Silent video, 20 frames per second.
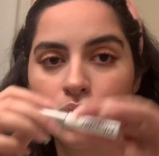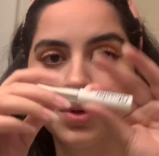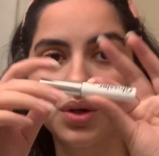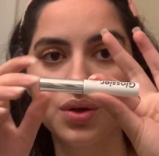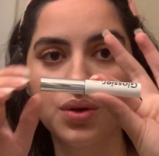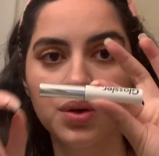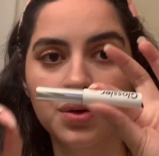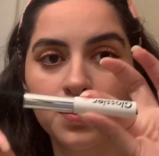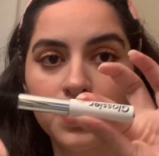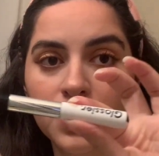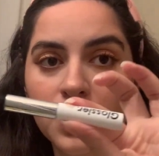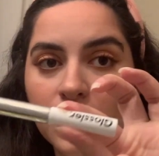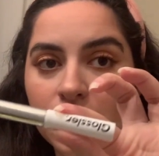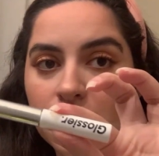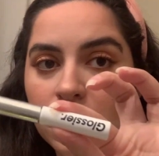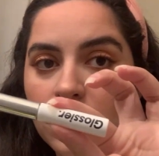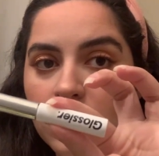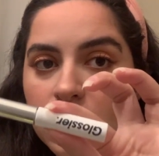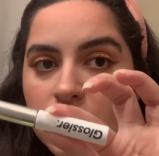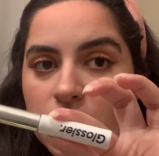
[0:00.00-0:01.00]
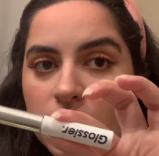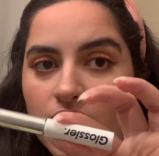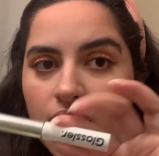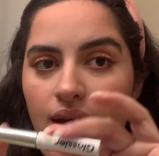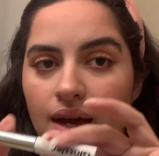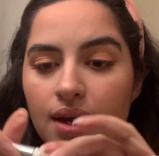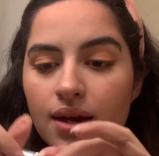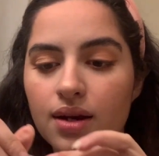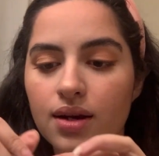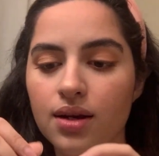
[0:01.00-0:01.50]
we're going with the
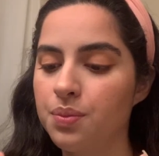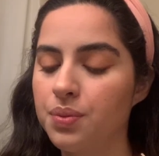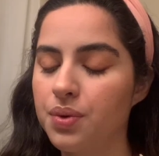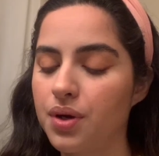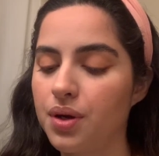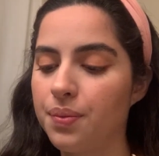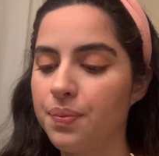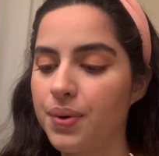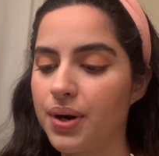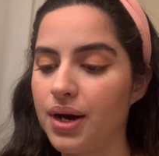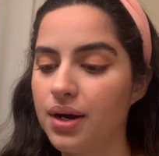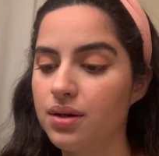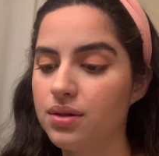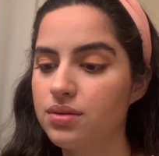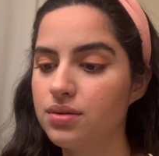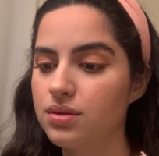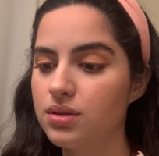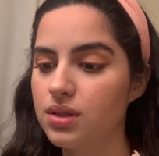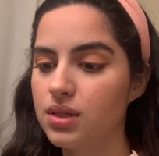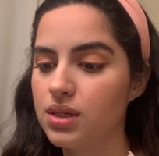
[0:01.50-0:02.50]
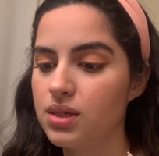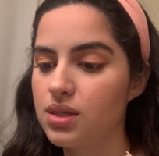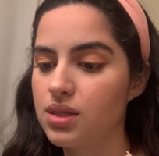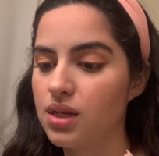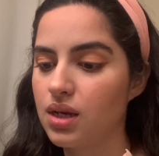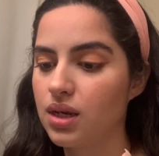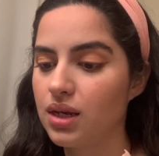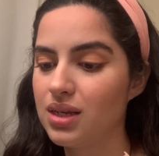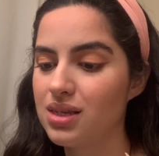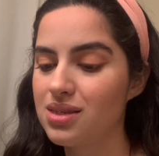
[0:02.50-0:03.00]
Glossier Boy Brow. This
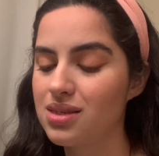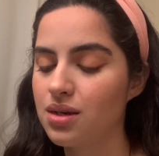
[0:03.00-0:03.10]
thing's